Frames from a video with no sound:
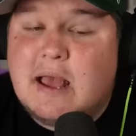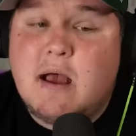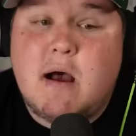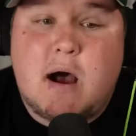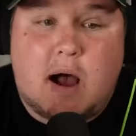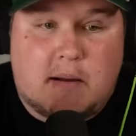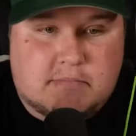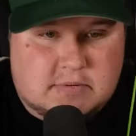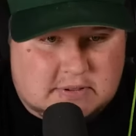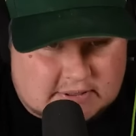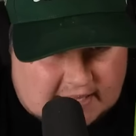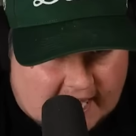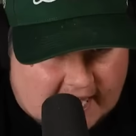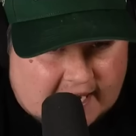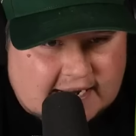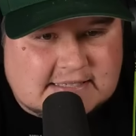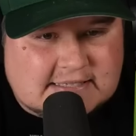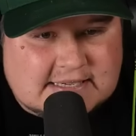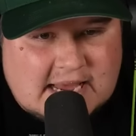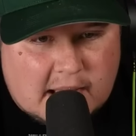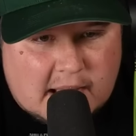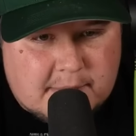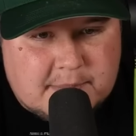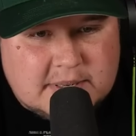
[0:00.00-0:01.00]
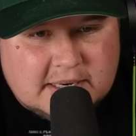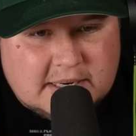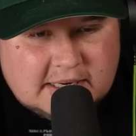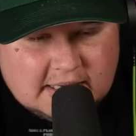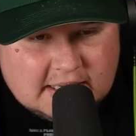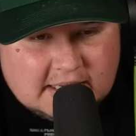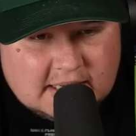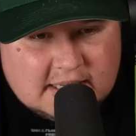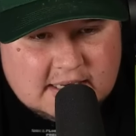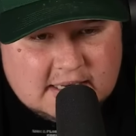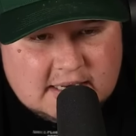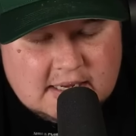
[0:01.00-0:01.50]
I'm glad it's happening
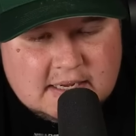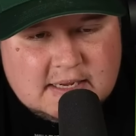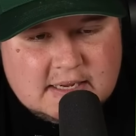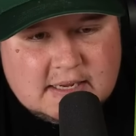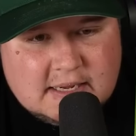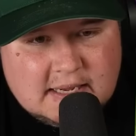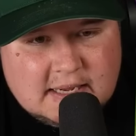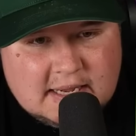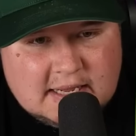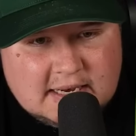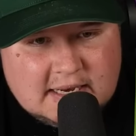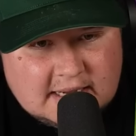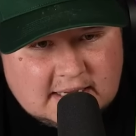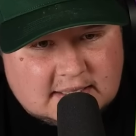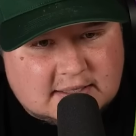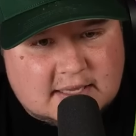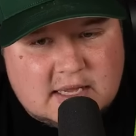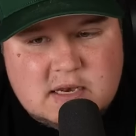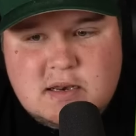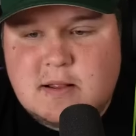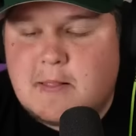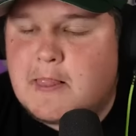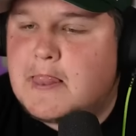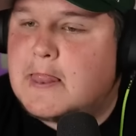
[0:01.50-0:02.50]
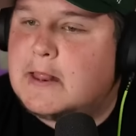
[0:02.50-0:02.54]
in, in England.